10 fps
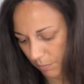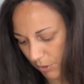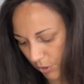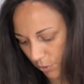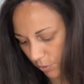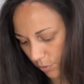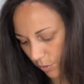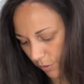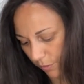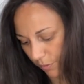
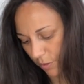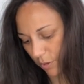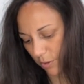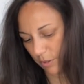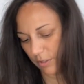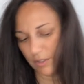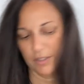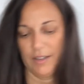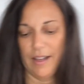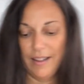Beautiful.
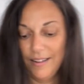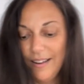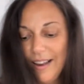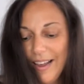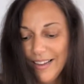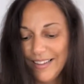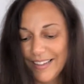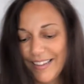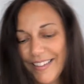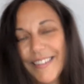I like
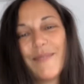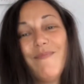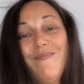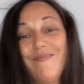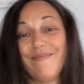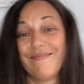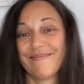it. Hmm.